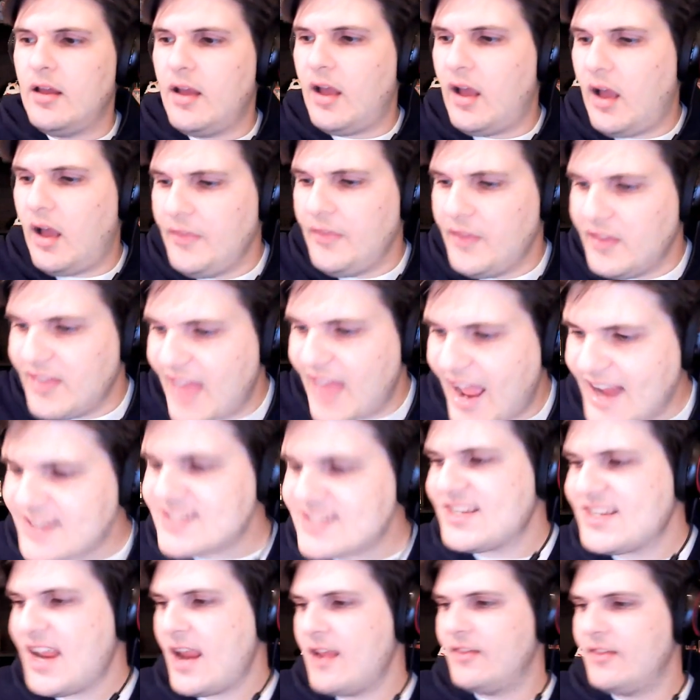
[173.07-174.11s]
on the
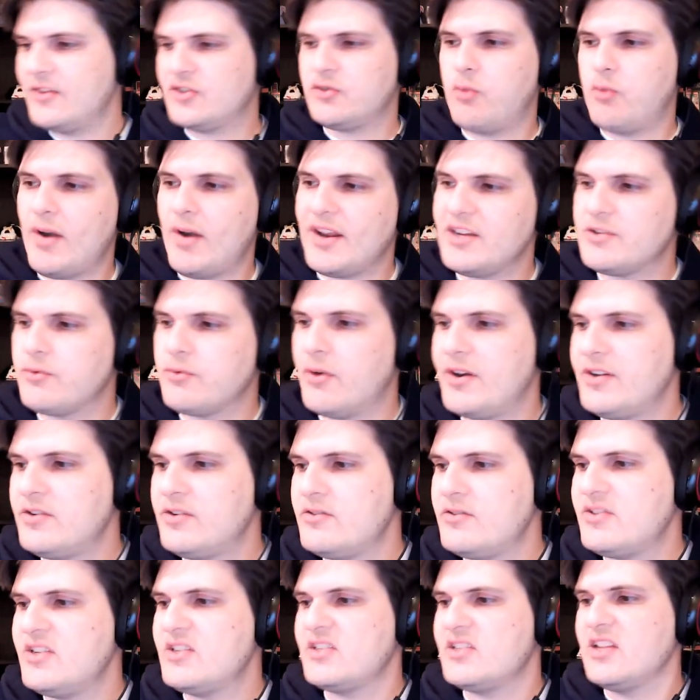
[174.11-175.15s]
last day of the
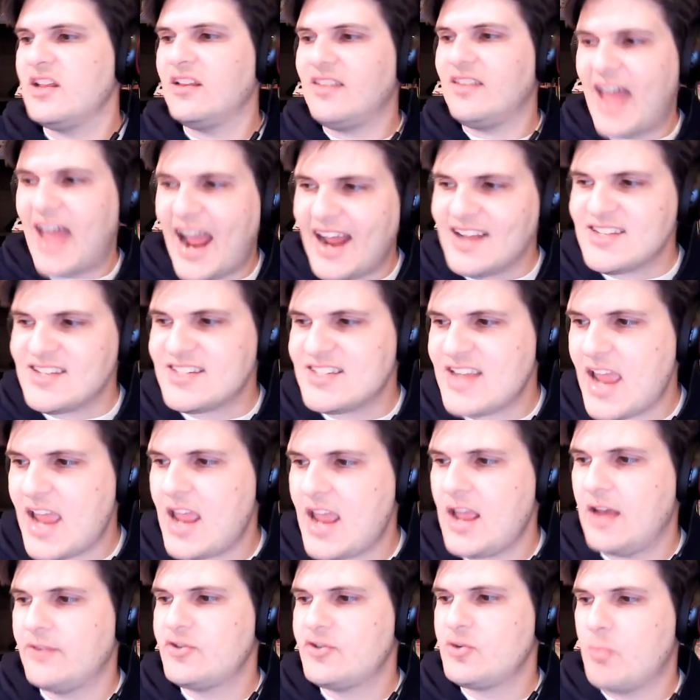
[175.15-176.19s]
2022 season, the last
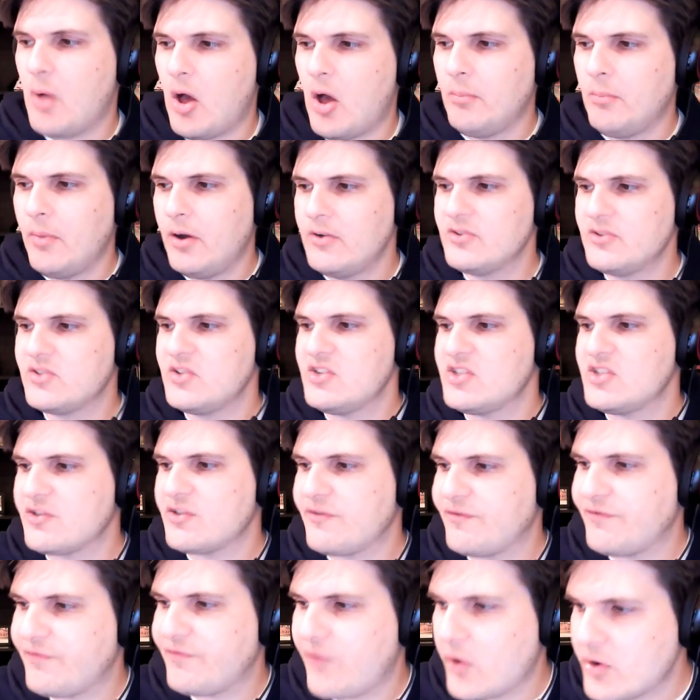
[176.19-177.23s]
day of Jamal
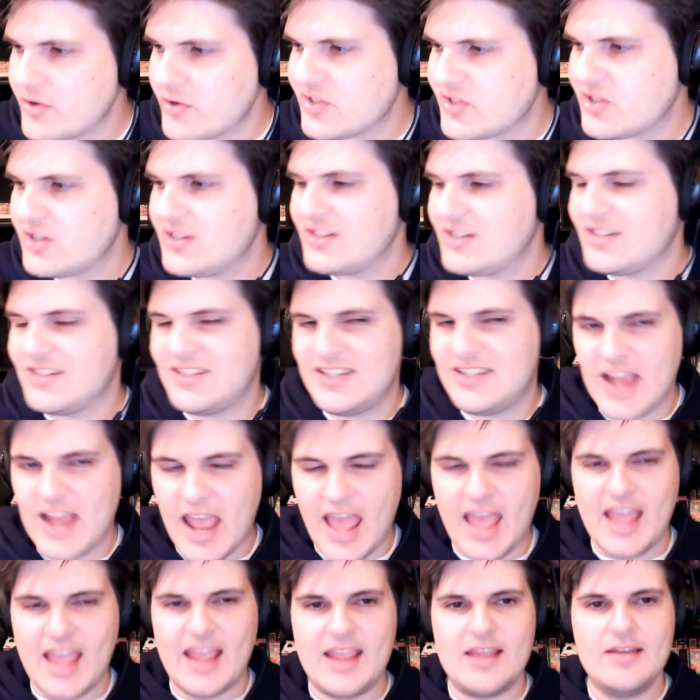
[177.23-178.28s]
Mosley's first
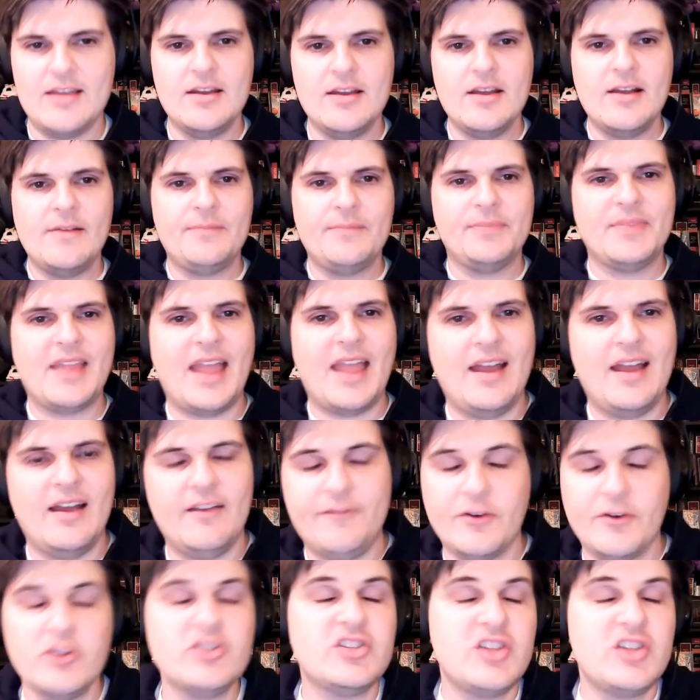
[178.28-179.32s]
year
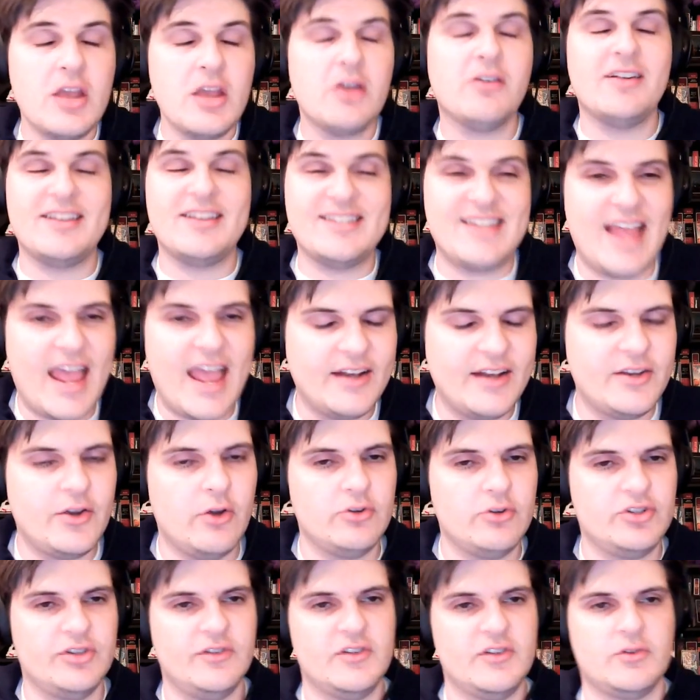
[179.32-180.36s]
as head
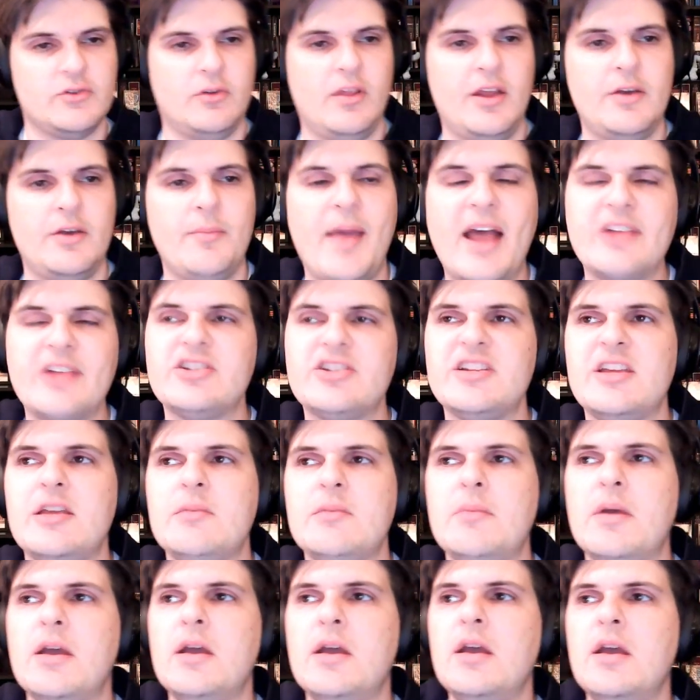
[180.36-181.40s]
coach of this Orlando Magic
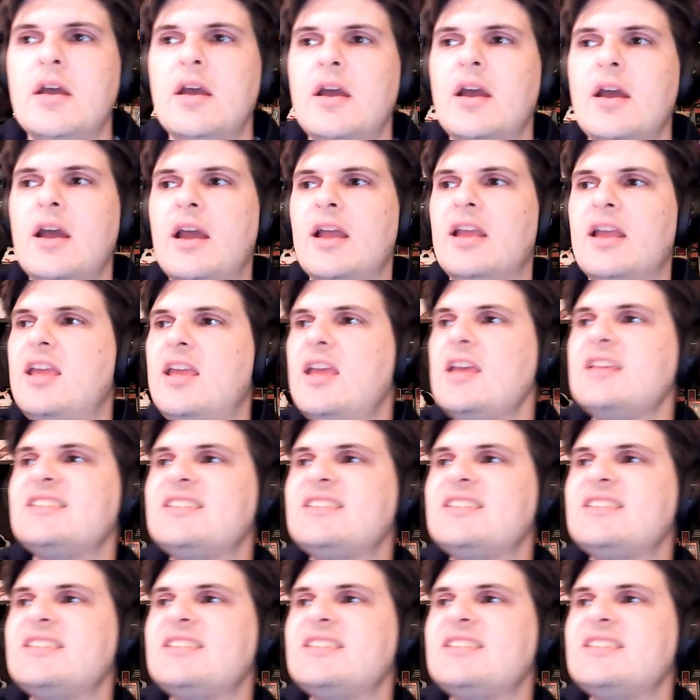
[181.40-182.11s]
team, he